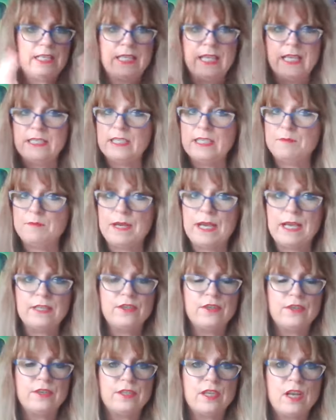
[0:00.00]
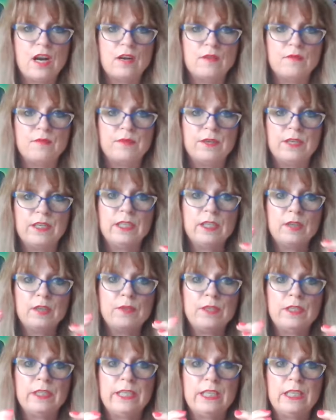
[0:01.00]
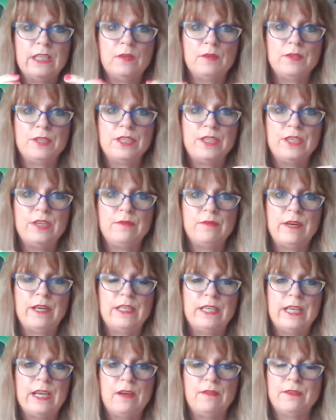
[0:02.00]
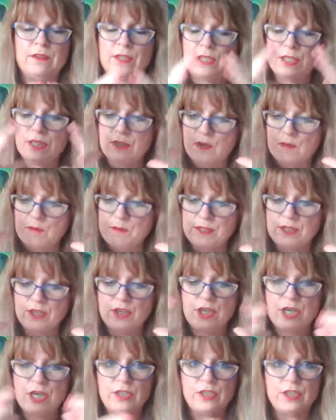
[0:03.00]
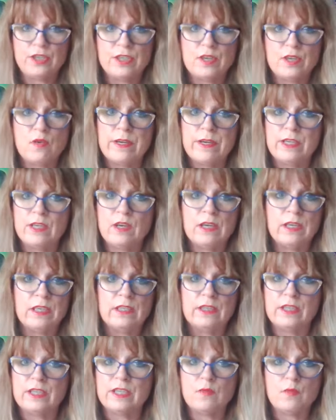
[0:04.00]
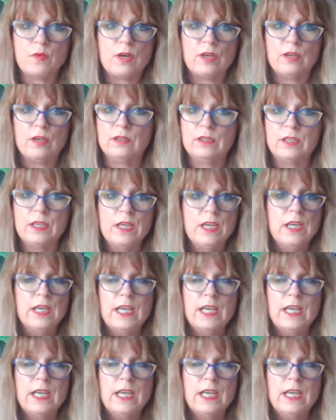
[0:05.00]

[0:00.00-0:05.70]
ascended masters are really really close to you right now there's so much changes going on in this world